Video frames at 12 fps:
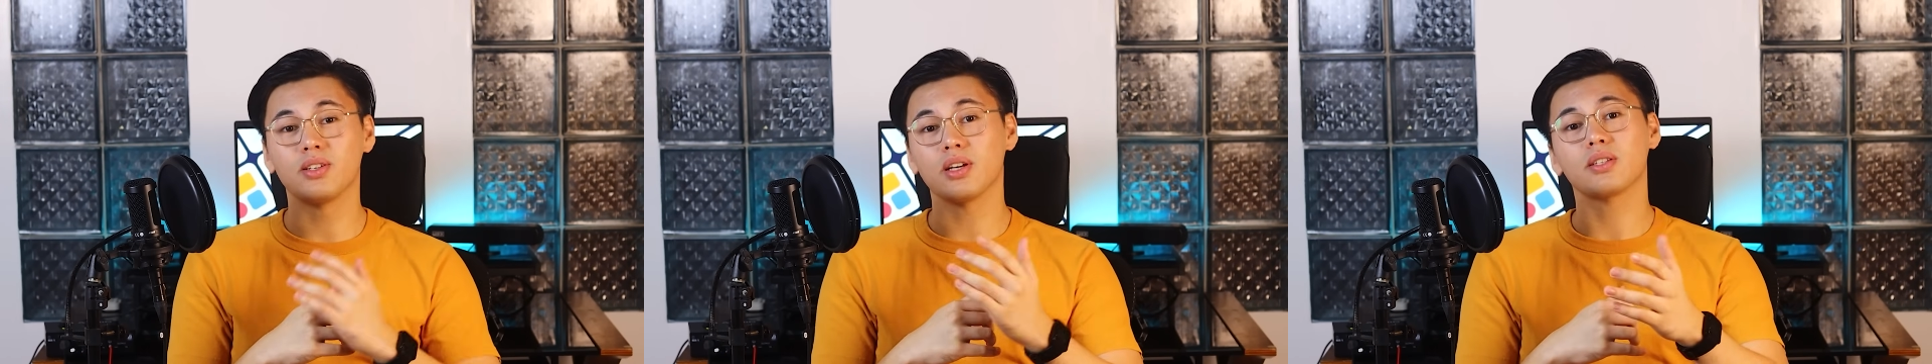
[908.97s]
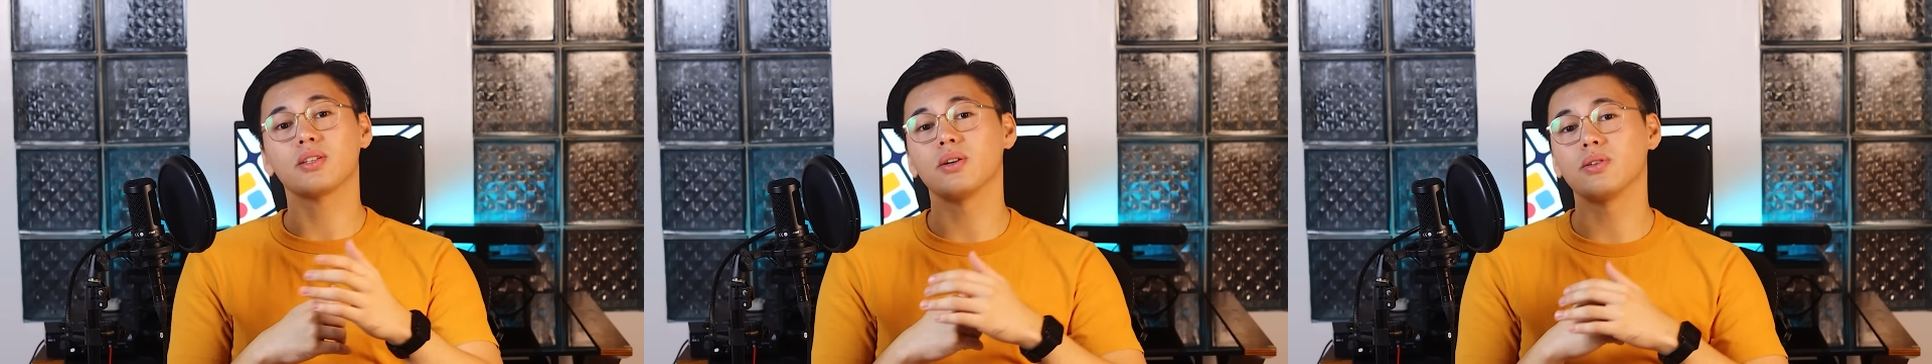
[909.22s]

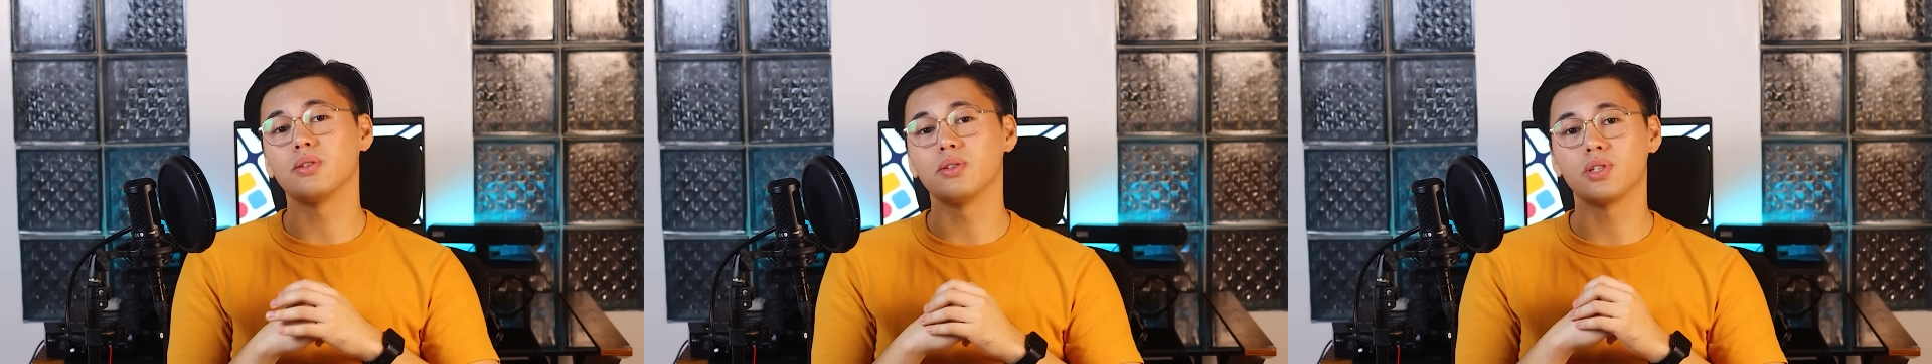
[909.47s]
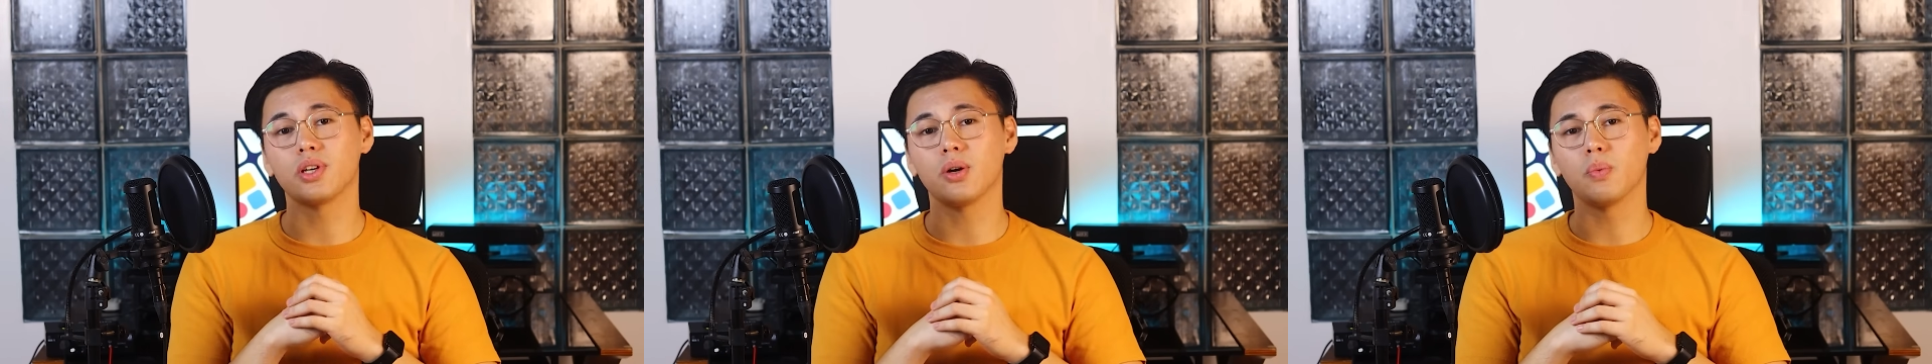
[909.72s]
Just goes to
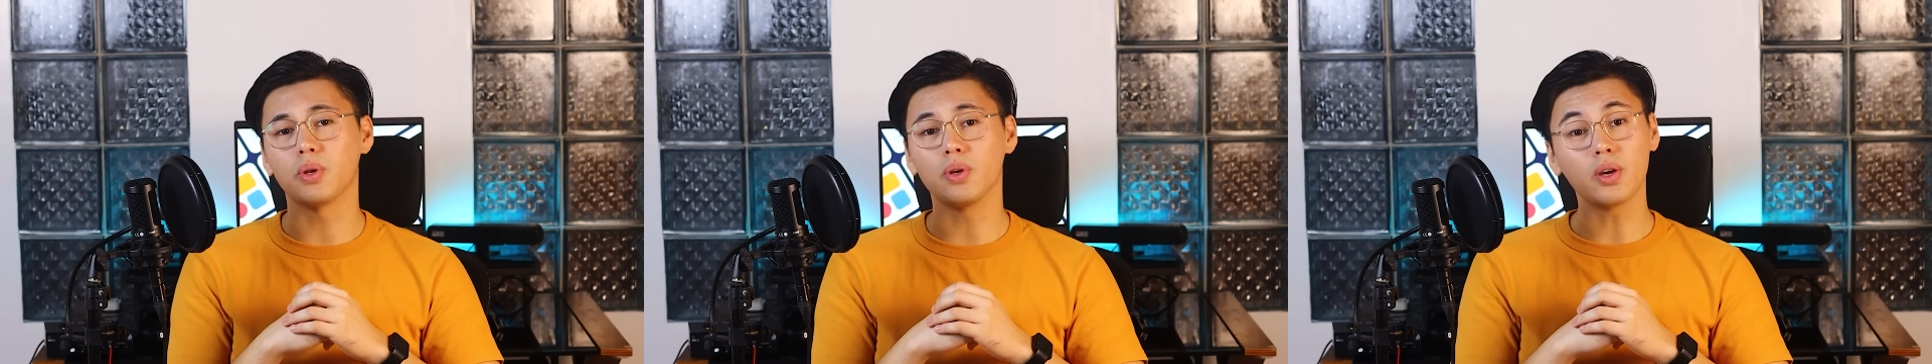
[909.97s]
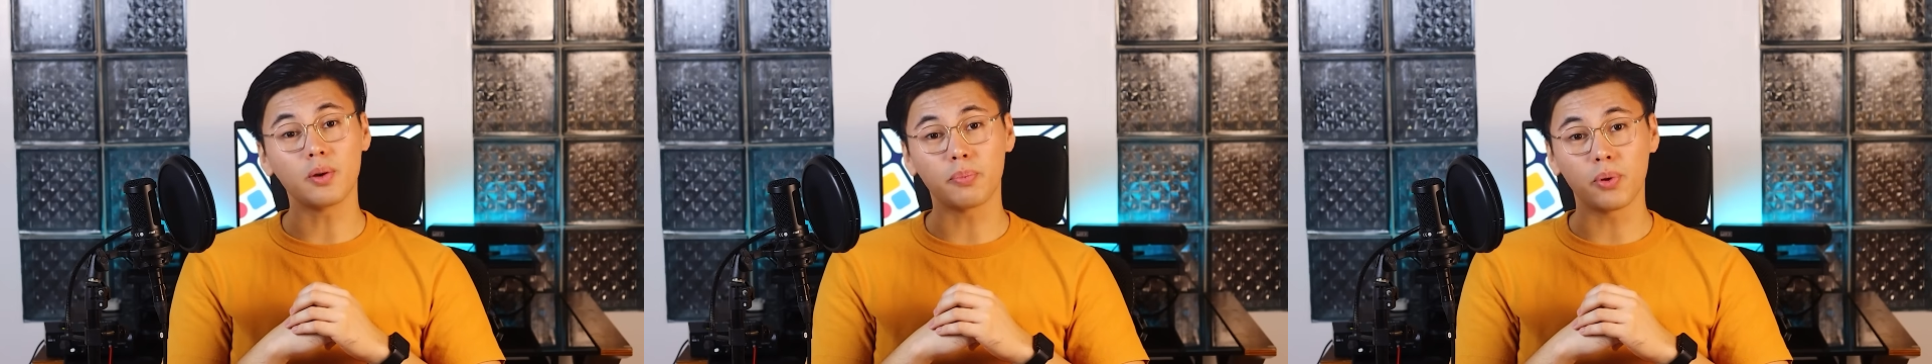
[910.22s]
show what
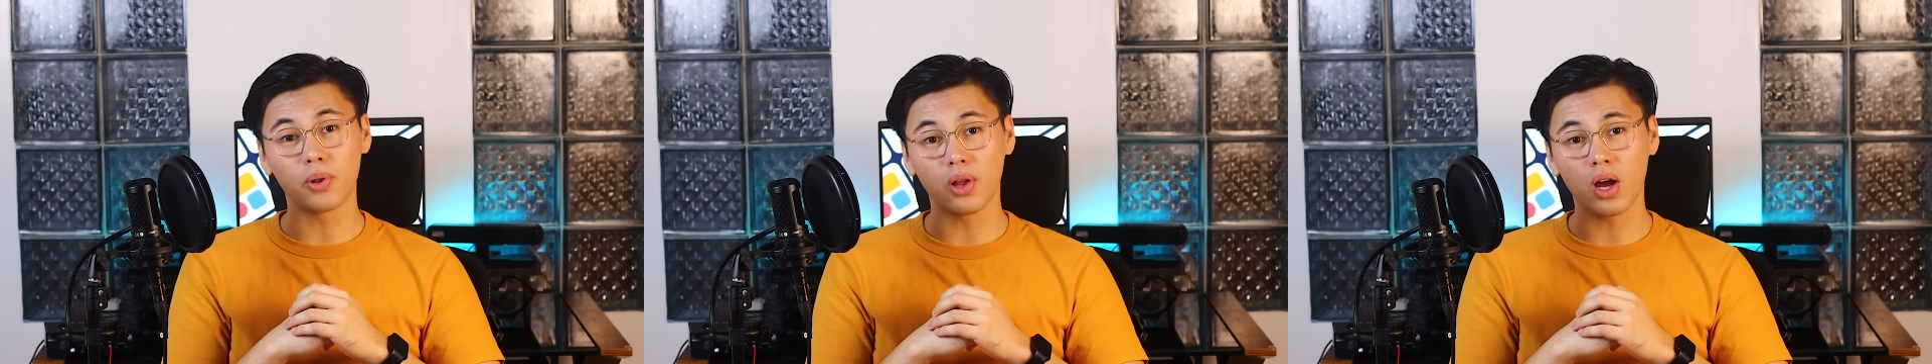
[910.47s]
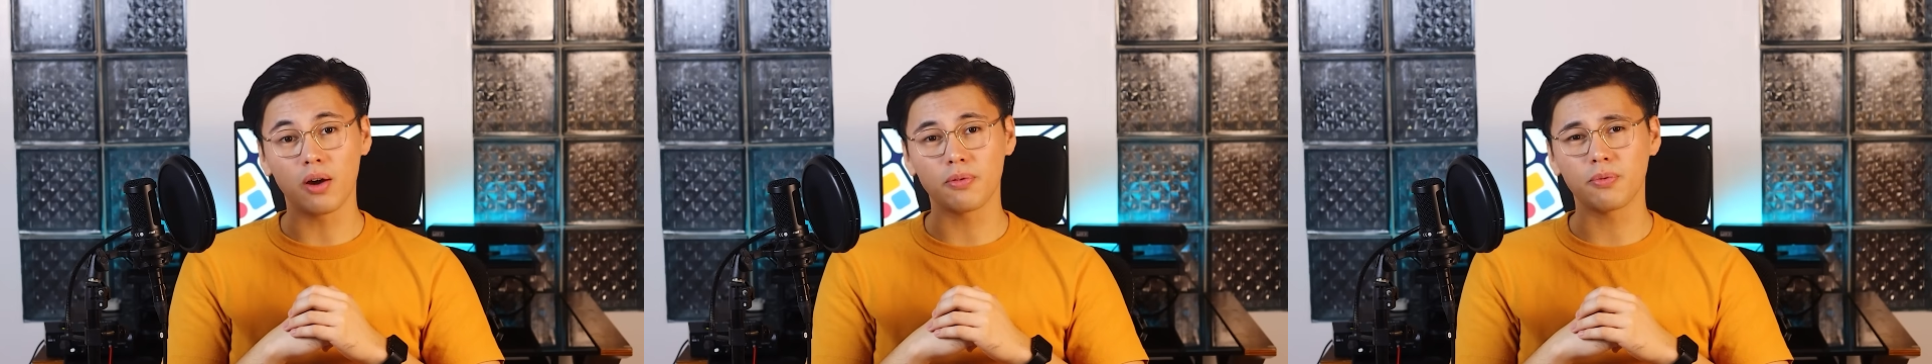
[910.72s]
you can pull
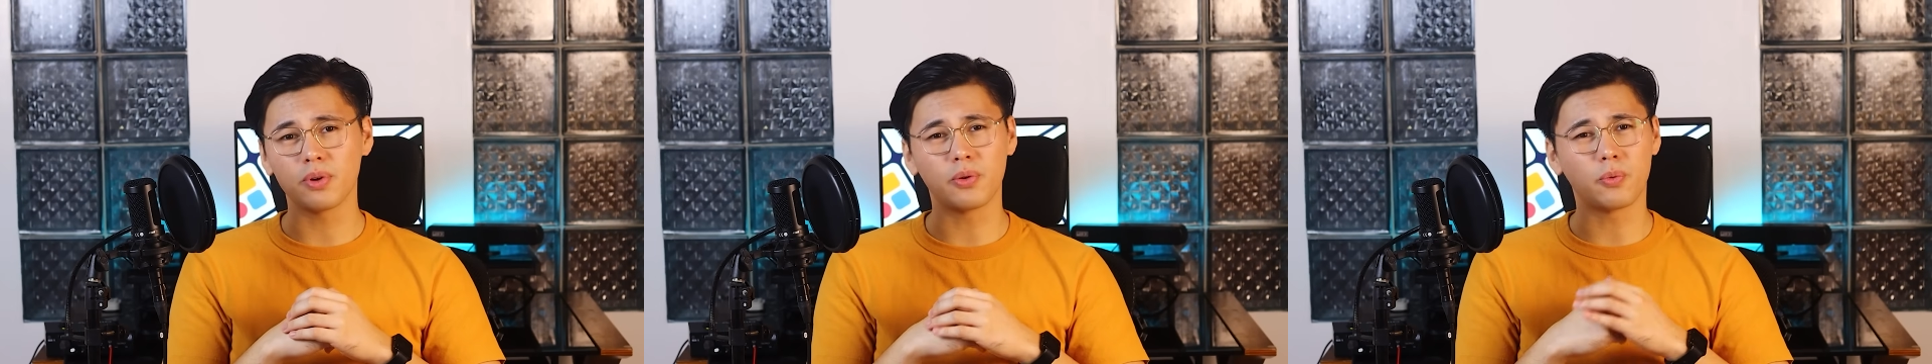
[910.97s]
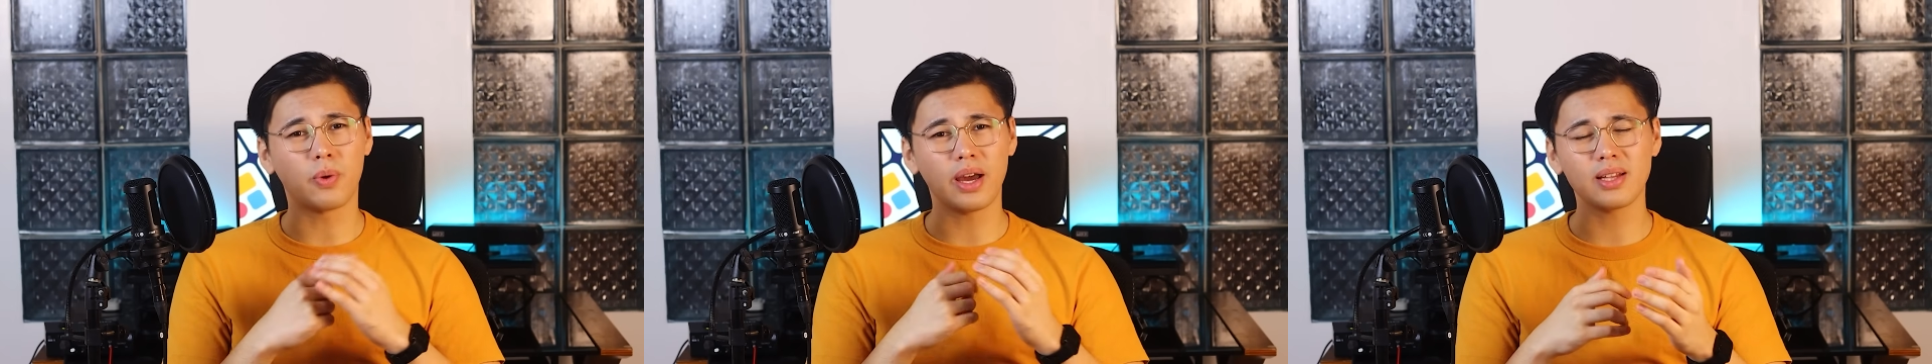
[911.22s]
off with the
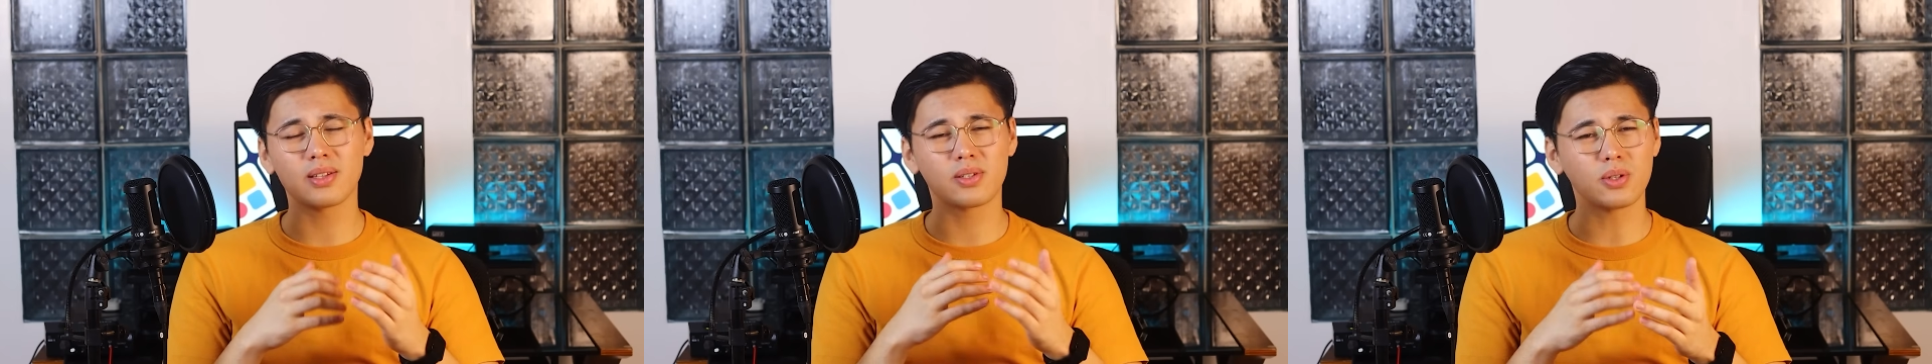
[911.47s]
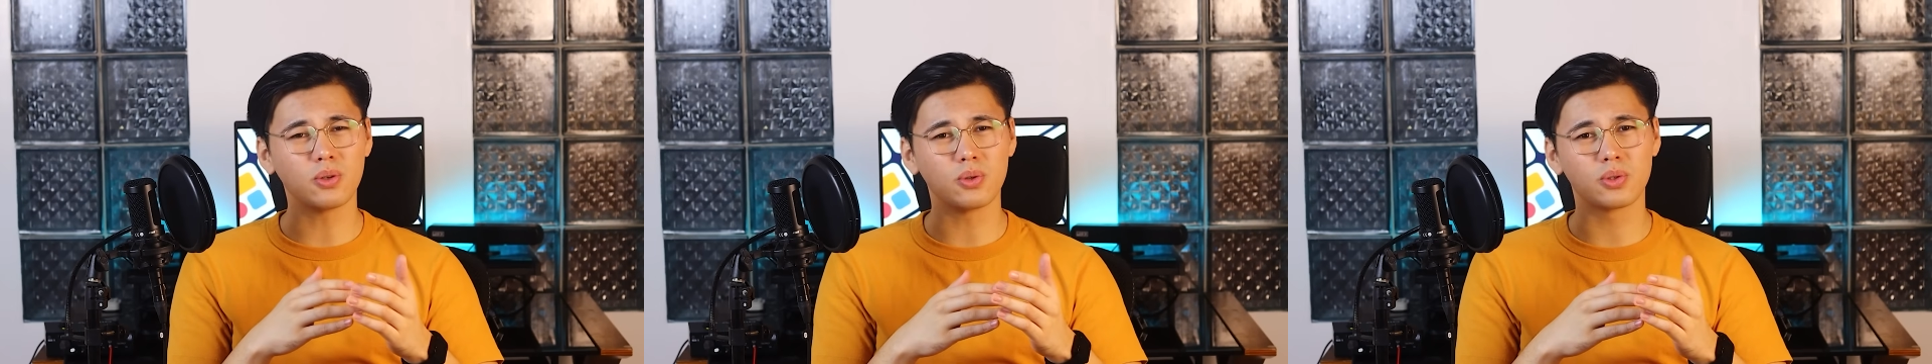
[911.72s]
right
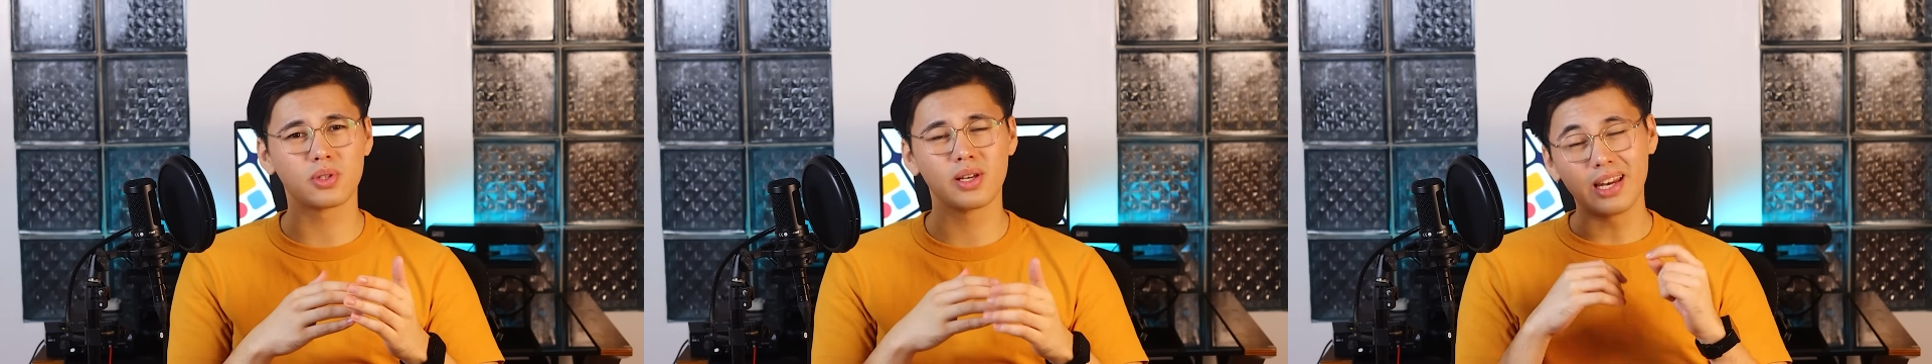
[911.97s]
tools